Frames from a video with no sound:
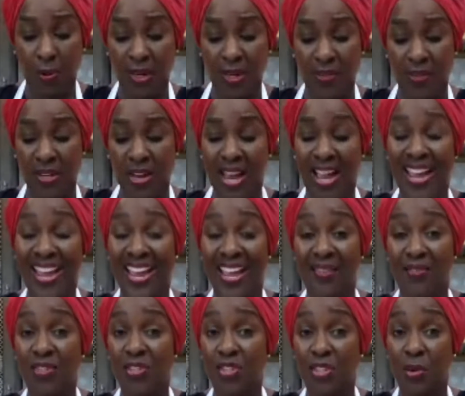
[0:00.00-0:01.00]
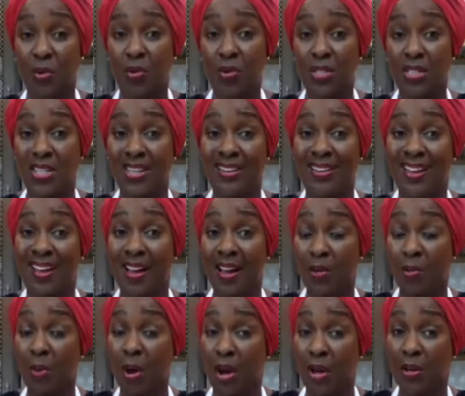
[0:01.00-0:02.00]
wheat that I have soaked in
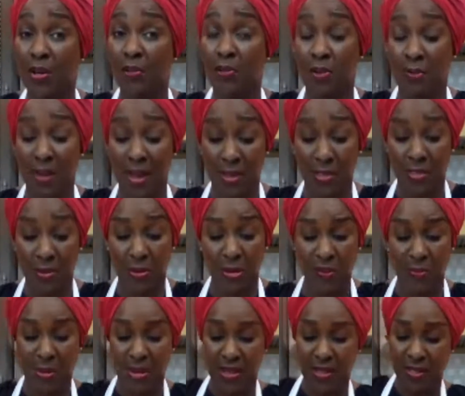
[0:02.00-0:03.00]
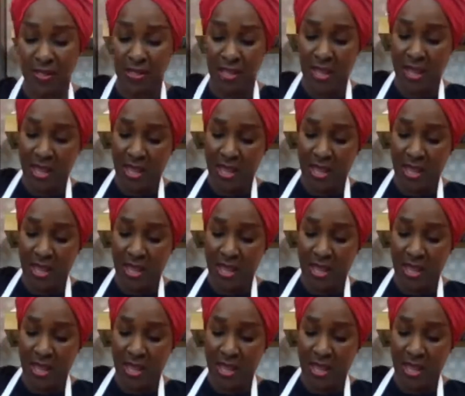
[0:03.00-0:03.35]
hot water for about 30 minutes.